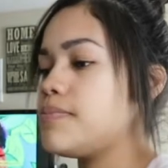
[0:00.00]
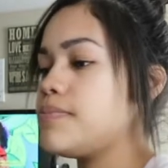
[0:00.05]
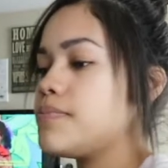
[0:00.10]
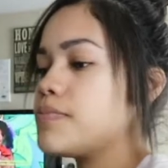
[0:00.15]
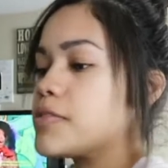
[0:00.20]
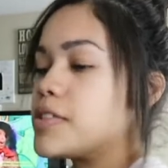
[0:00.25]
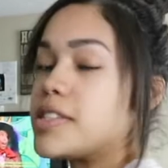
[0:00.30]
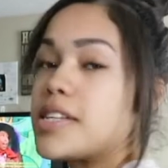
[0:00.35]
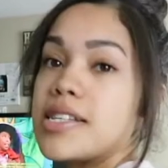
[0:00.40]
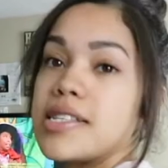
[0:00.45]

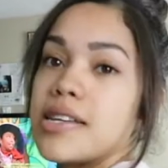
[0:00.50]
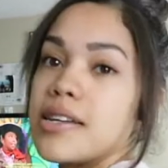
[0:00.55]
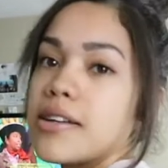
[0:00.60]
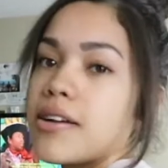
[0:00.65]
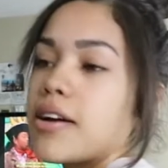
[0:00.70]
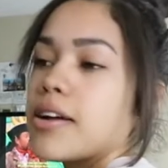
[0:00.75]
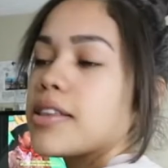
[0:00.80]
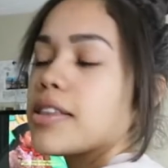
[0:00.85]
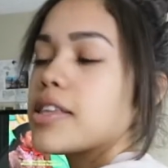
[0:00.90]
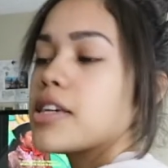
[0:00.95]
Cesar
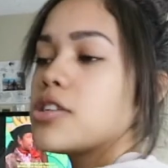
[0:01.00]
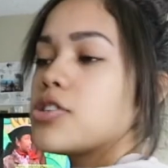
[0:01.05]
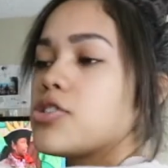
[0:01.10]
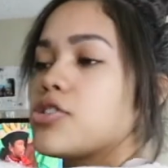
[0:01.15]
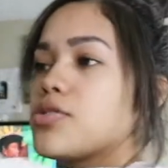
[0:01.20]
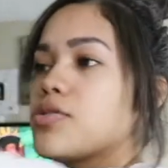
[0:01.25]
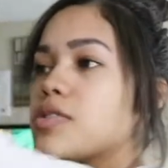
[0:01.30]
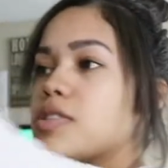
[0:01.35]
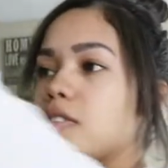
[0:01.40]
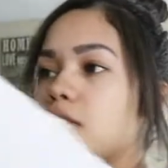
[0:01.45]
got these
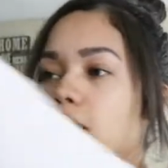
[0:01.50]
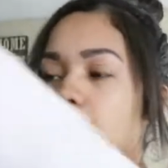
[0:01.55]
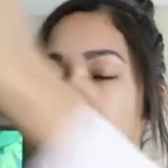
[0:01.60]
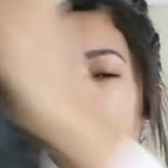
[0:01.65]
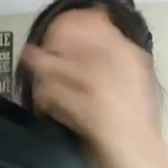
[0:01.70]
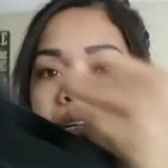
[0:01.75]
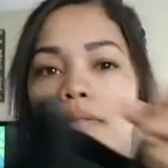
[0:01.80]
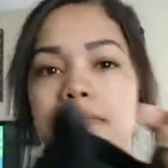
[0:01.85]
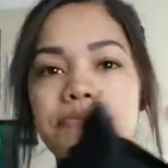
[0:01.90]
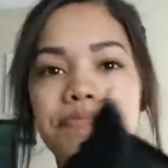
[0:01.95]
shoes
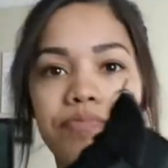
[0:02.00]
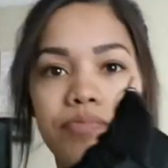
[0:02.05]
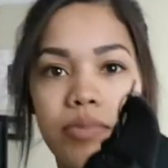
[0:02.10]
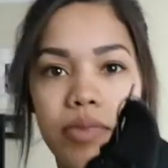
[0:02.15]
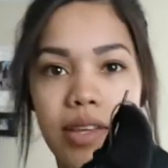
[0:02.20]
here